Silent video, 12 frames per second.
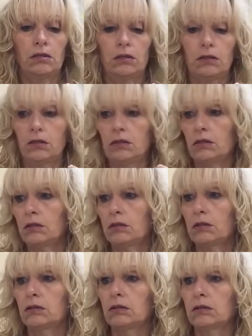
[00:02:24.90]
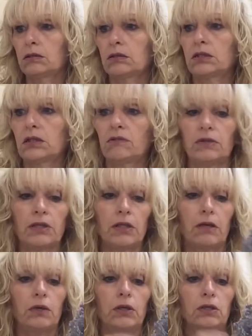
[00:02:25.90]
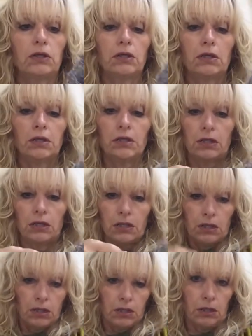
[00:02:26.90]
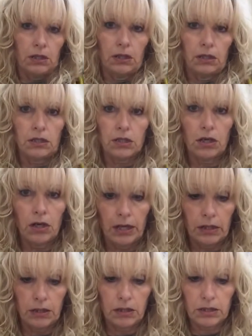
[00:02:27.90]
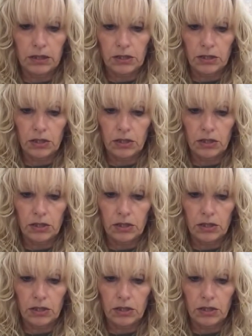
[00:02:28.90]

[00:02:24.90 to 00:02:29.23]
Let's get rid of that one. And tie it nice and